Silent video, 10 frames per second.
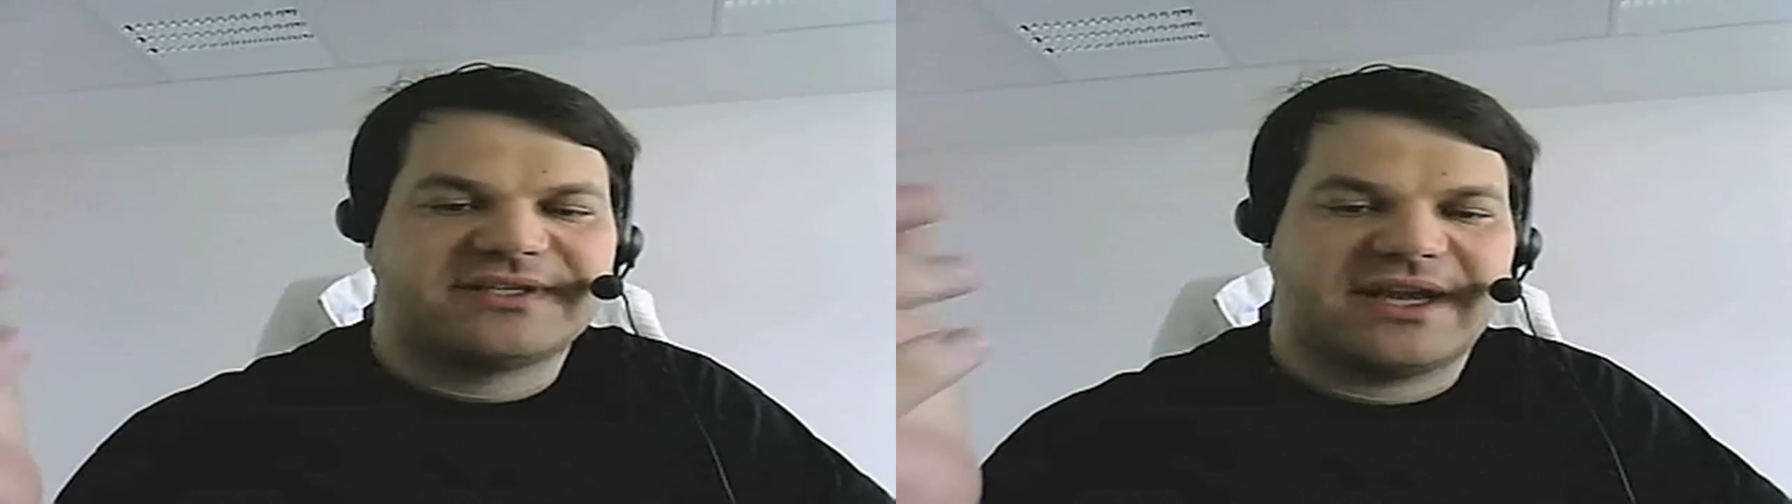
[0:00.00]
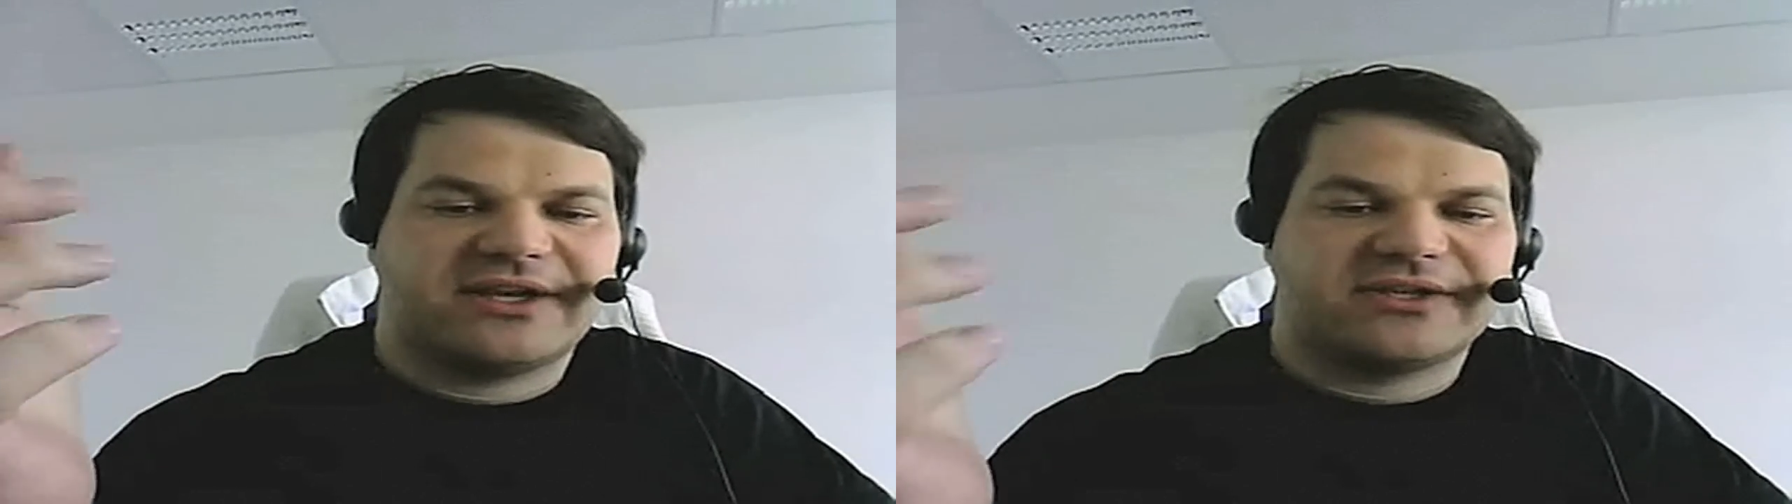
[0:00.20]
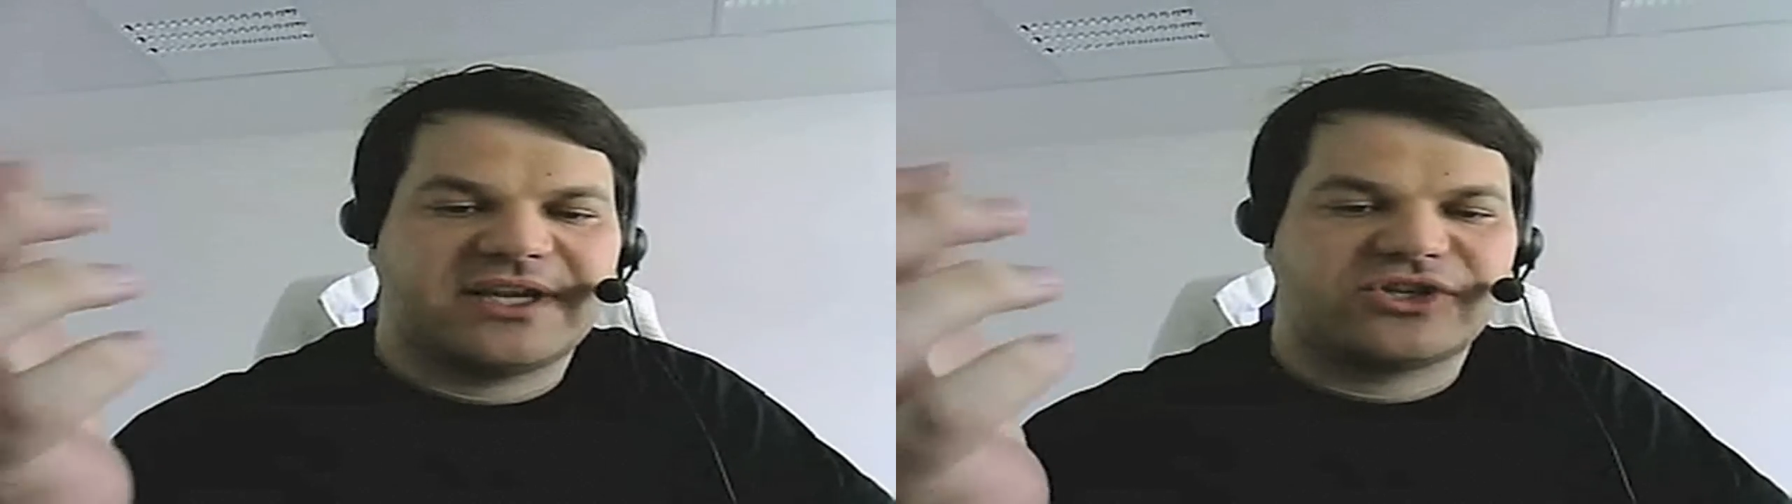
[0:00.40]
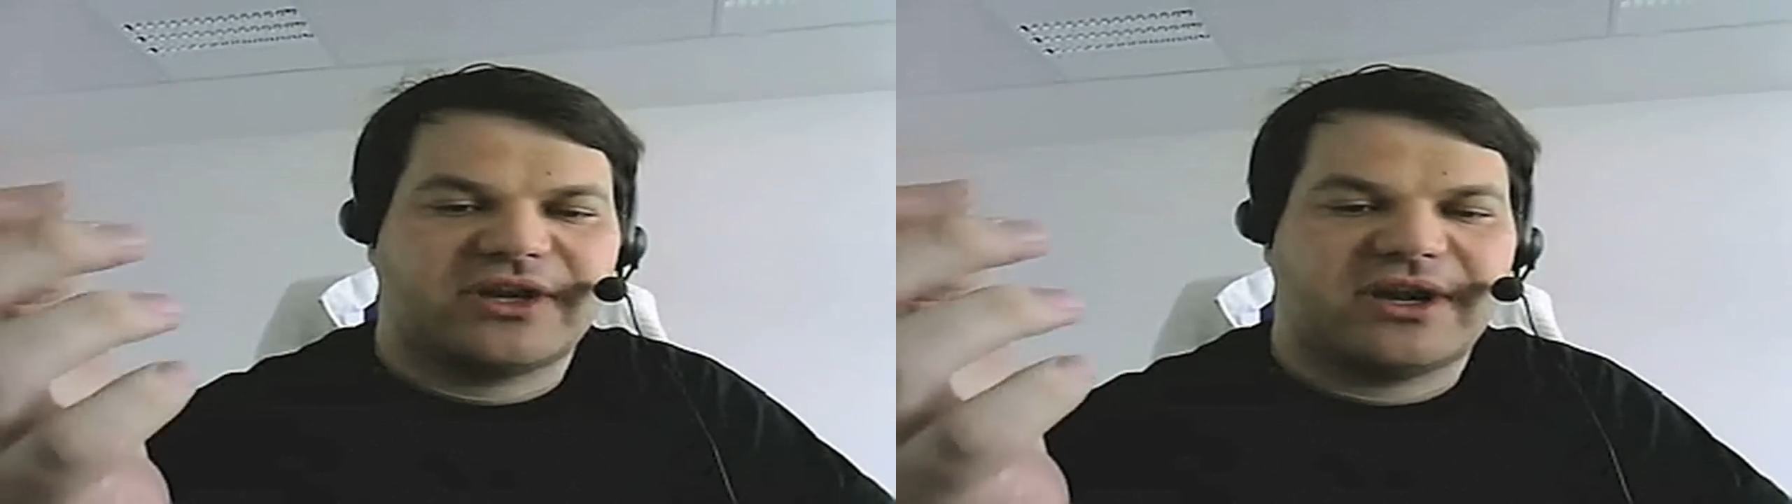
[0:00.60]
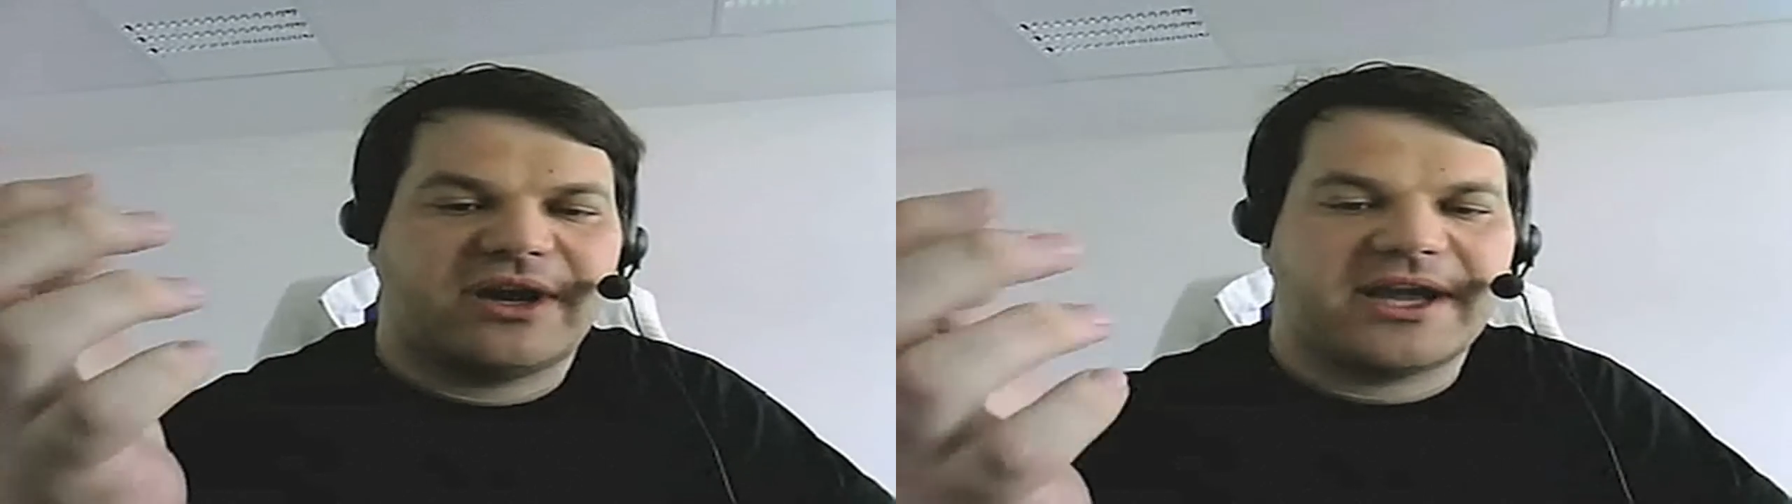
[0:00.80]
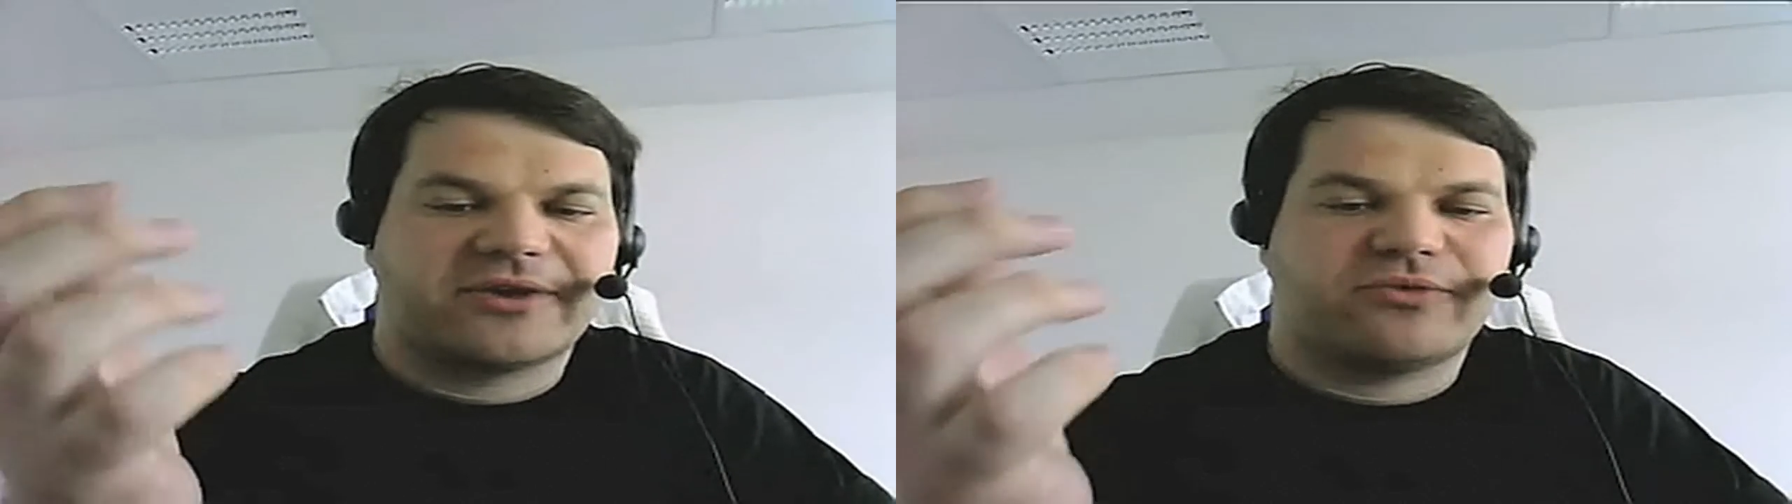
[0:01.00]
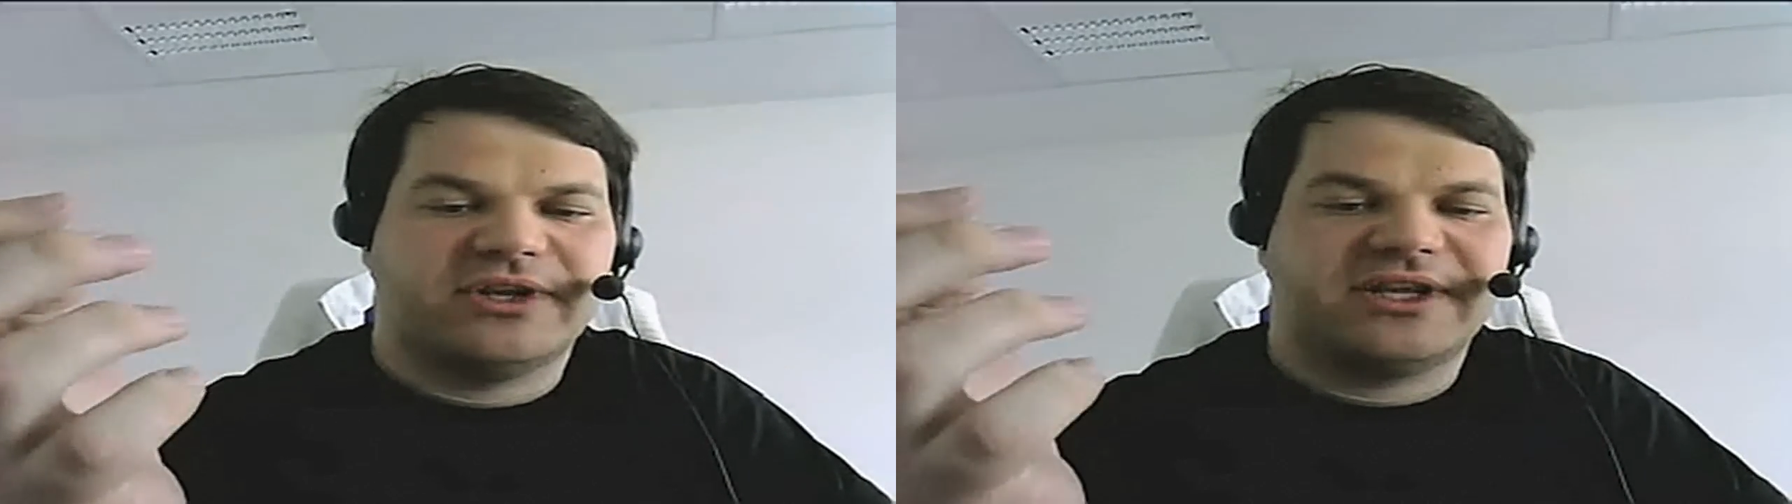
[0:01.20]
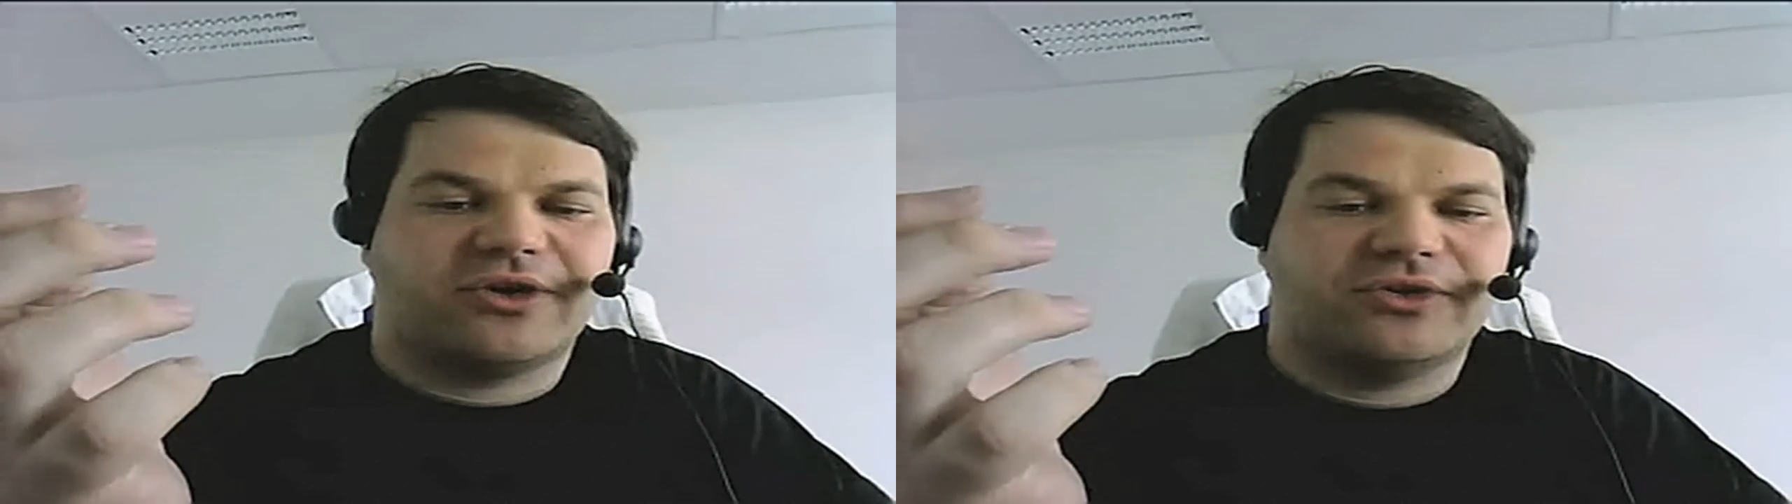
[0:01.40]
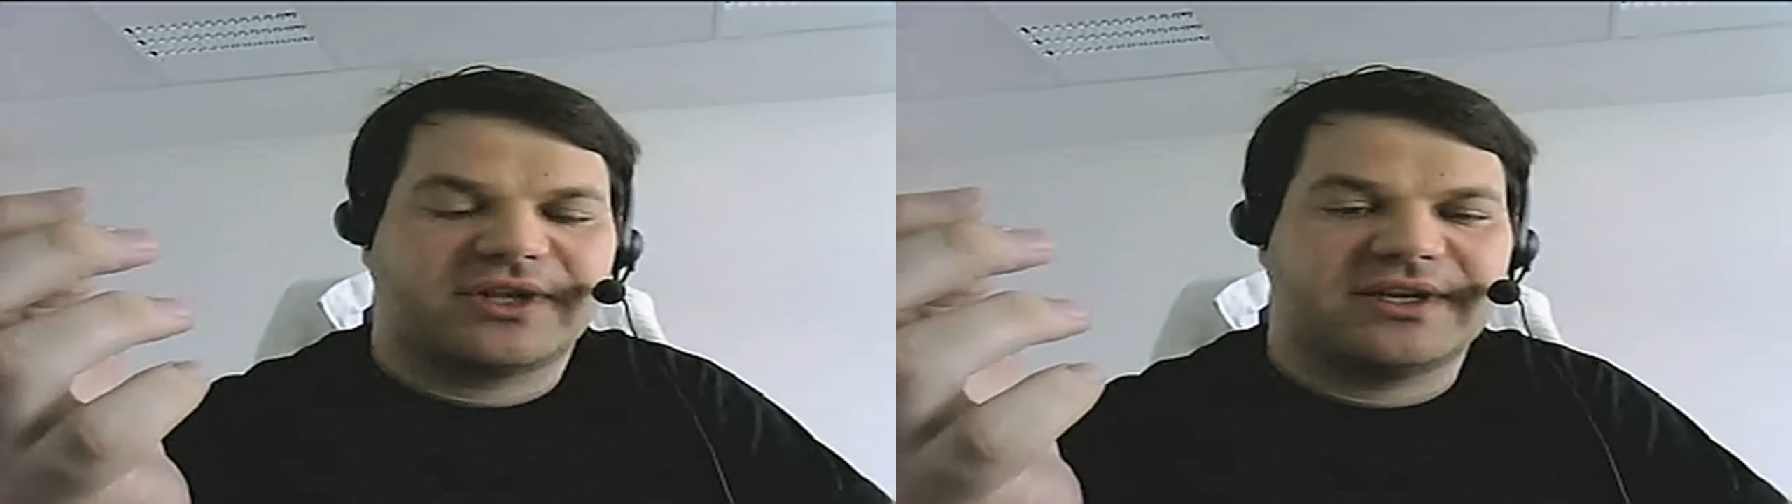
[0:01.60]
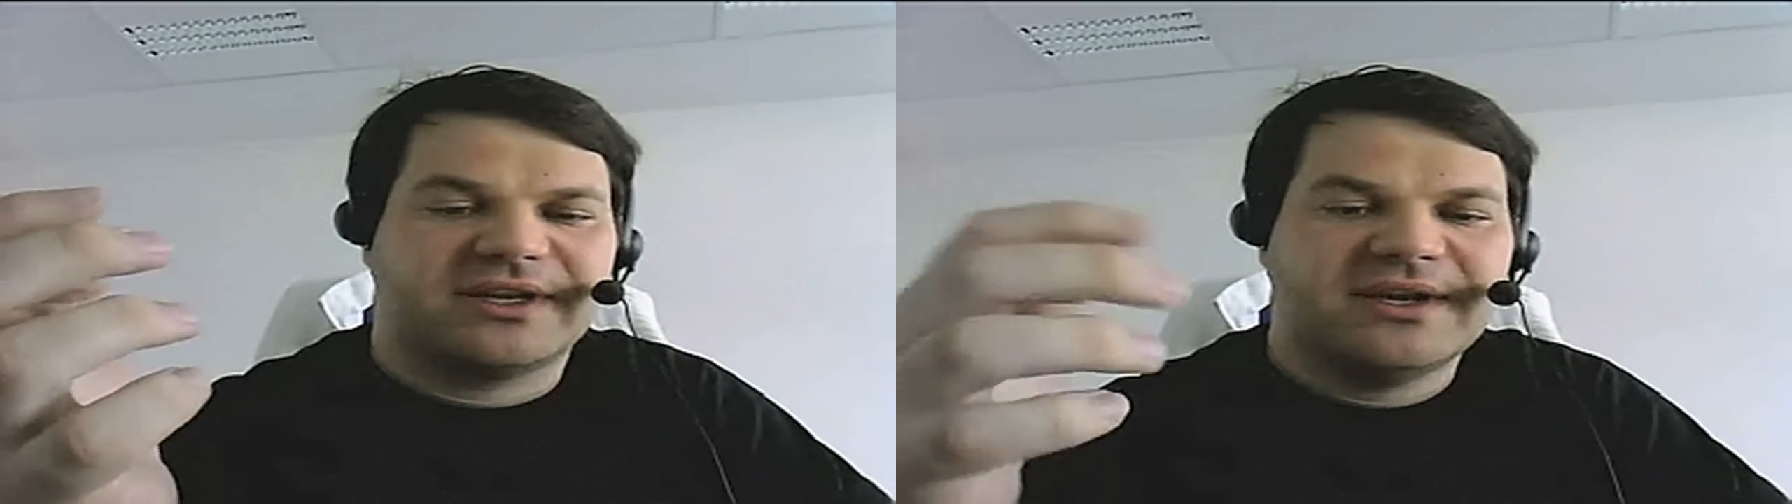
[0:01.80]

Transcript: such a high quality content.